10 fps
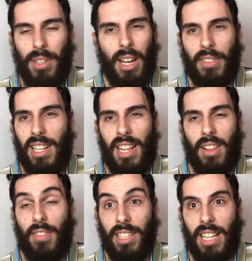I
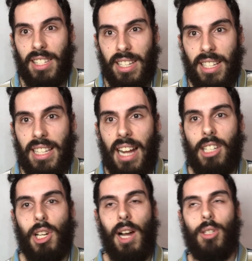think that's the exact
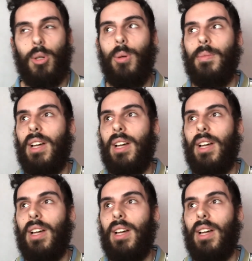title.